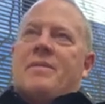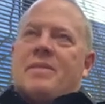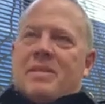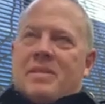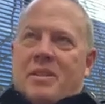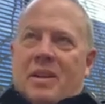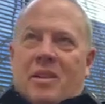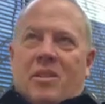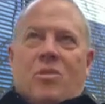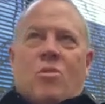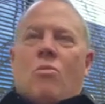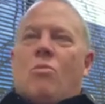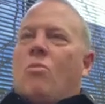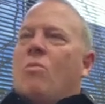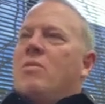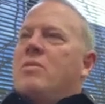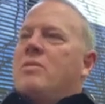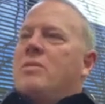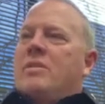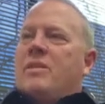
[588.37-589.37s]
stay the
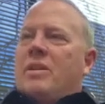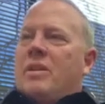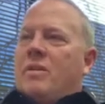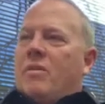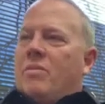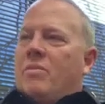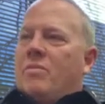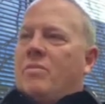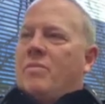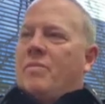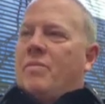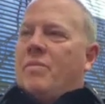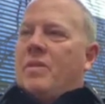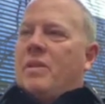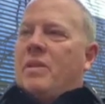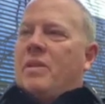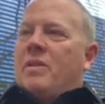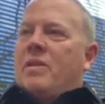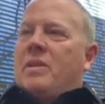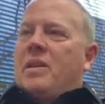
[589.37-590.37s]
course. You know,
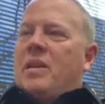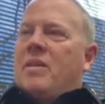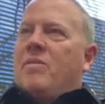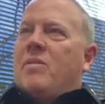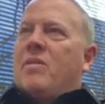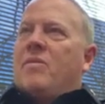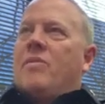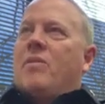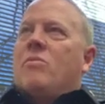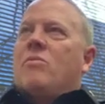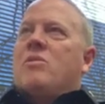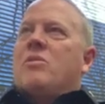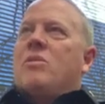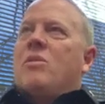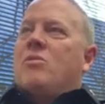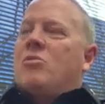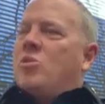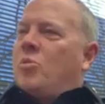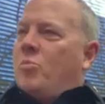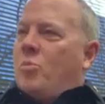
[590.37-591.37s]
mm-hmm. even if there was
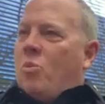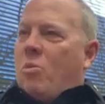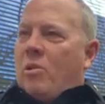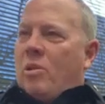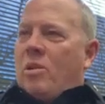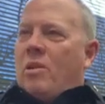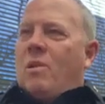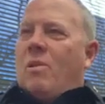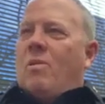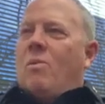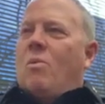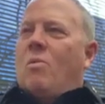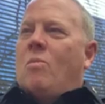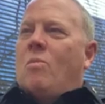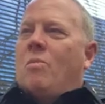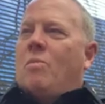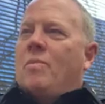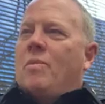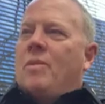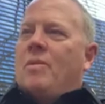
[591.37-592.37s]
no support at
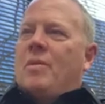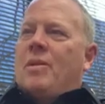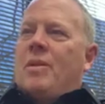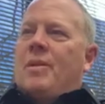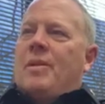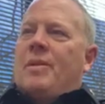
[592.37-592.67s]
home,